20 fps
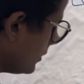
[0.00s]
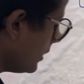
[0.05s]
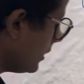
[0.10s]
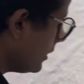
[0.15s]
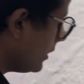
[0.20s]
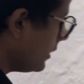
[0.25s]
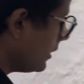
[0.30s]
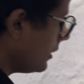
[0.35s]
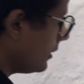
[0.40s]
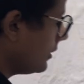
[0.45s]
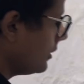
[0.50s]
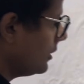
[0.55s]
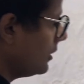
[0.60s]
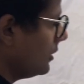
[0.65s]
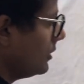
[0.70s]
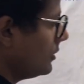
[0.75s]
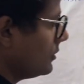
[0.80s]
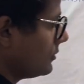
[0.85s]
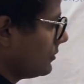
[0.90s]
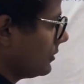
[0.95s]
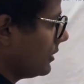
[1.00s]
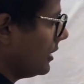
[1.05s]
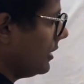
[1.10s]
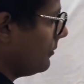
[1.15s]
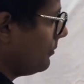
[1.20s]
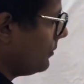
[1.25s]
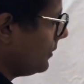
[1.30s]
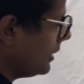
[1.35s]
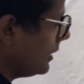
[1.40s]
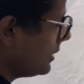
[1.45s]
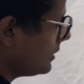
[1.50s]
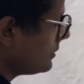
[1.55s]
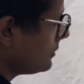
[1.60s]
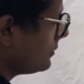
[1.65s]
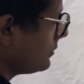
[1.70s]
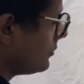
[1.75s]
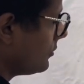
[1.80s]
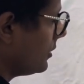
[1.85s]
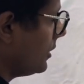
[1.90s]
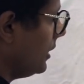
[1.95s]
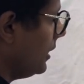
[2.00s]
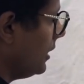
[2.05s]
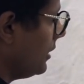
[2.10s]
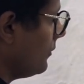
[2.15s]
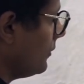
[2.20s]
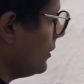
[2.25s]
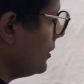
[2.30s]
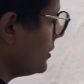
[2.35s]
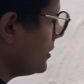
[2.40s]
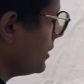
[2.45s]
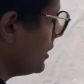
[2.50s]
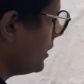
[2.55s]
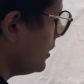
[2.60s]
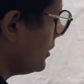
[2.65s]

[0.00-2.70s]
the year, so the equity share